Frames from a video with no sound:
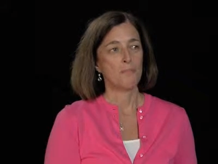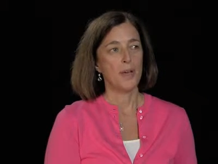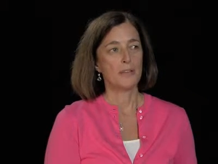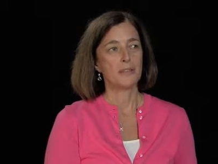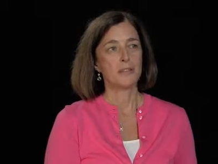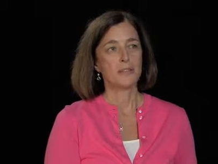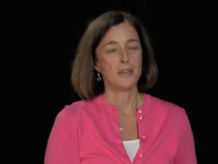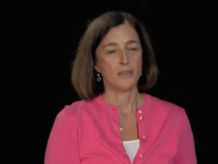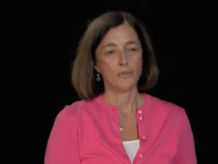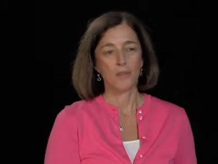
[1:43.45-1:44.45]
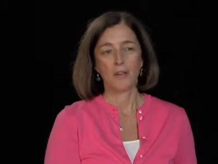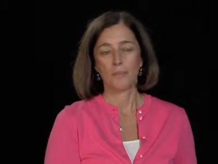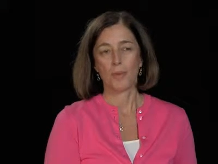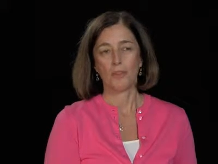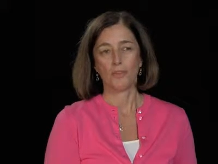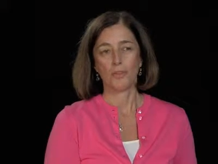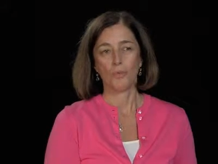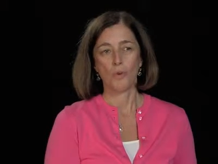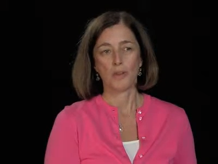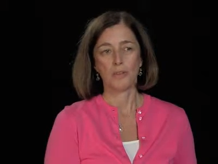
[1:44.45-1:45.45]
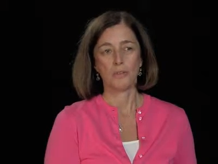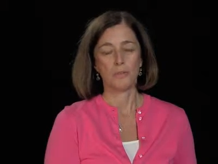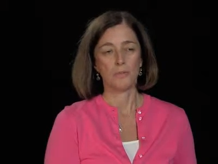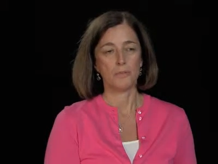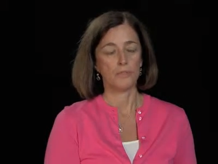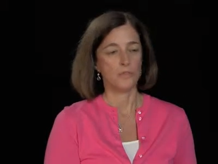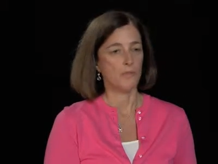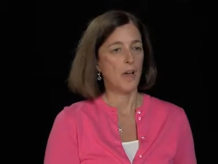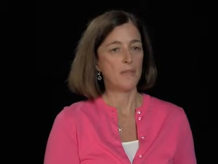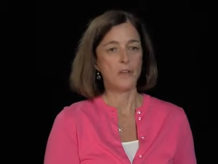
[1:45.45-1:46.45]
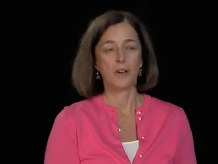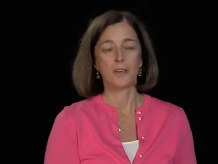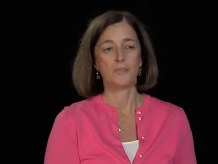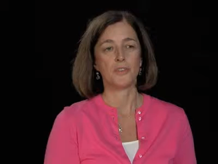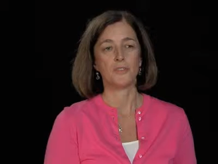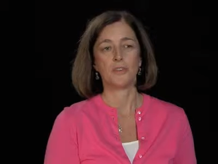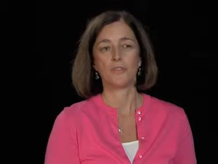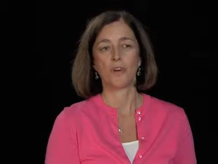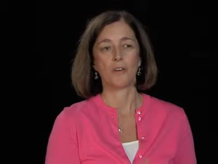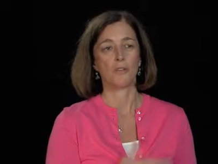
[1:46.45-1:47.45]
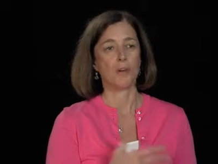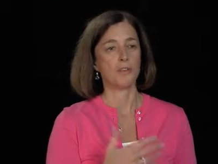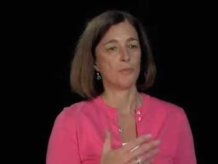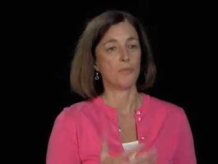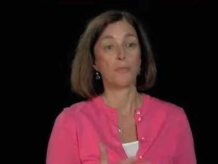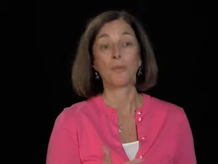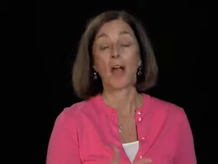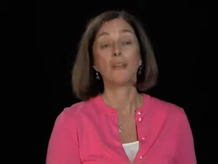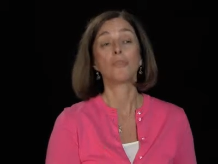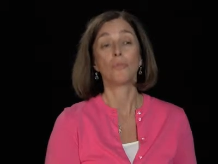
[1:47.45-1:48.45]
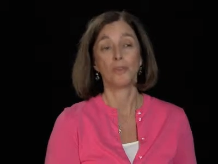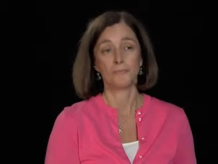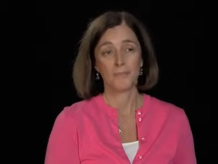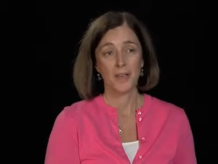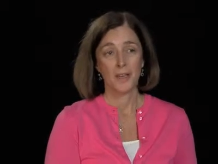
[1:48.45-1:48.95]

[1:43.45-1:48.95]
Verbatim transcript: best success was I had a patient who wanted to survive long enough to see his daughter graduate from high school.